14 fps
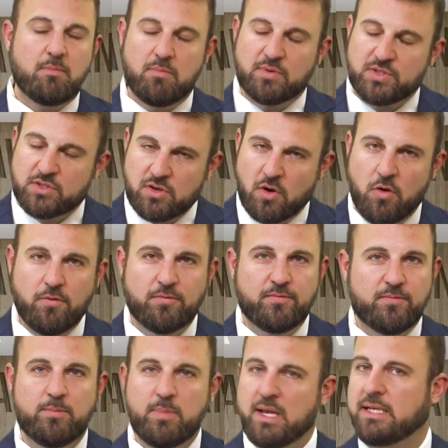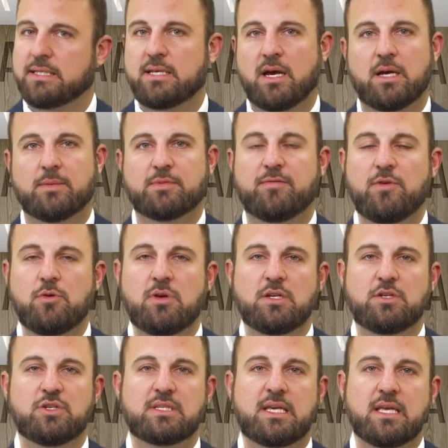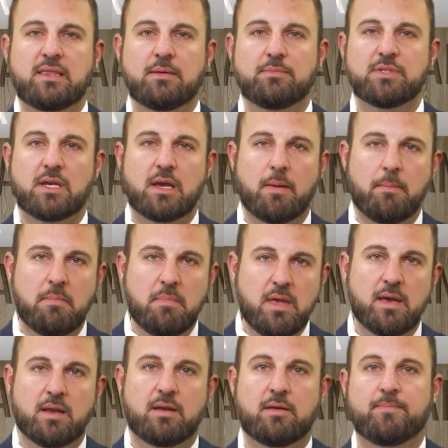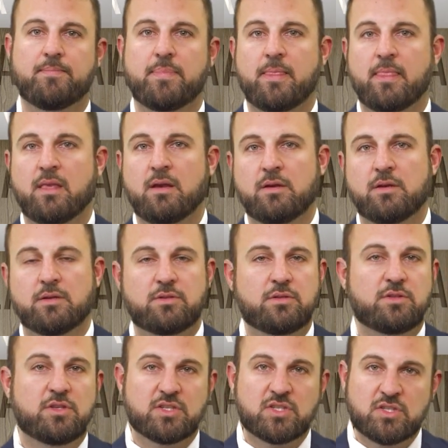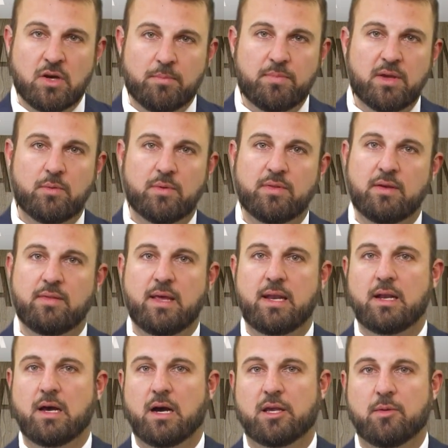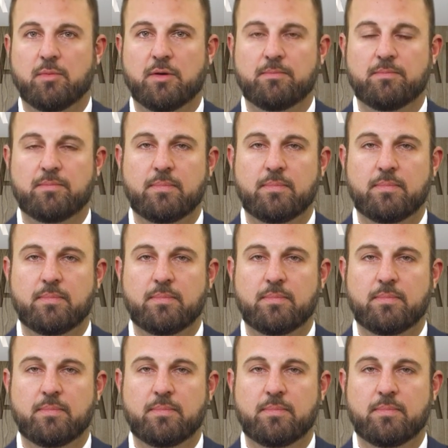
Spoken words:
So many times, if you can just get them to commit to something within that document,